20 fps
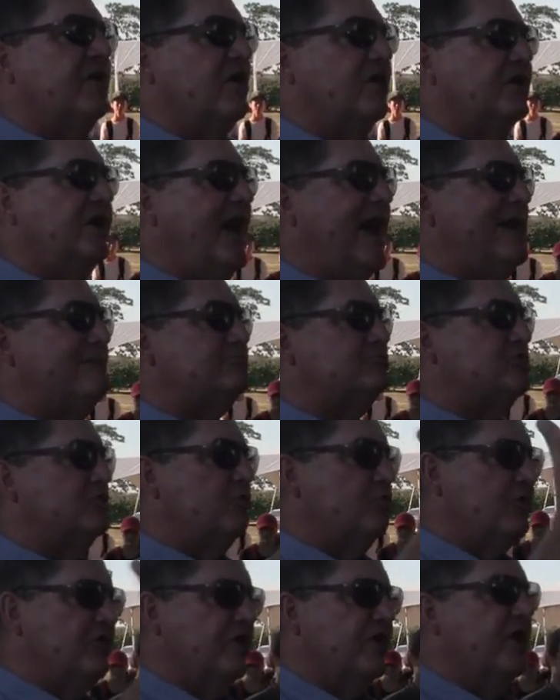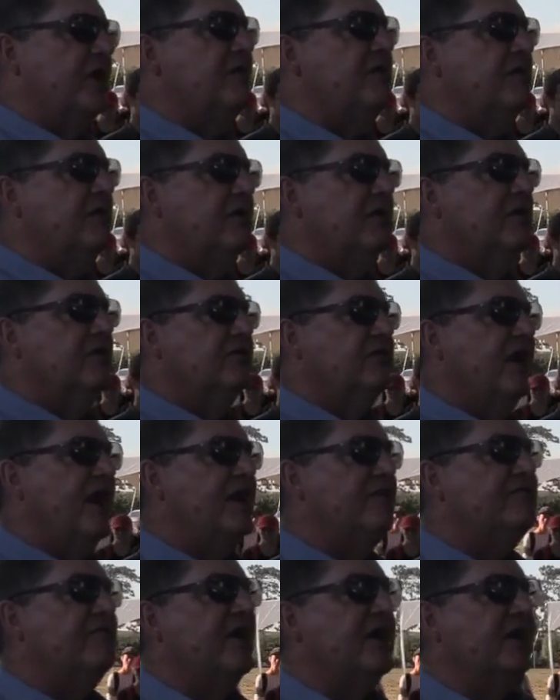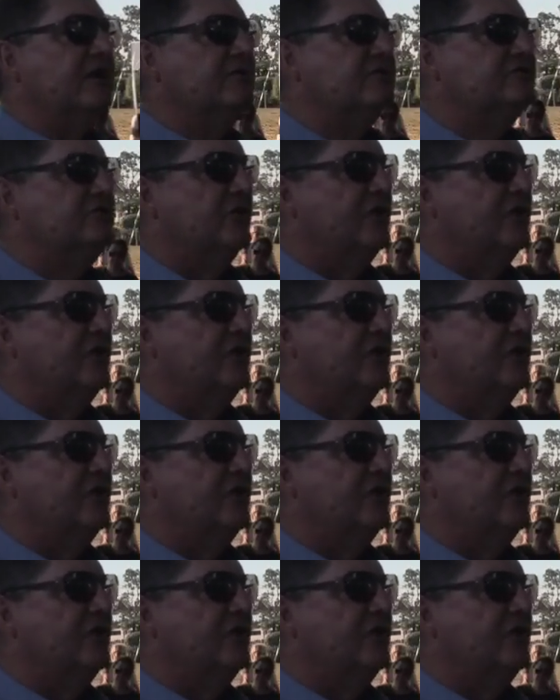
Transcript: are captured within that event, so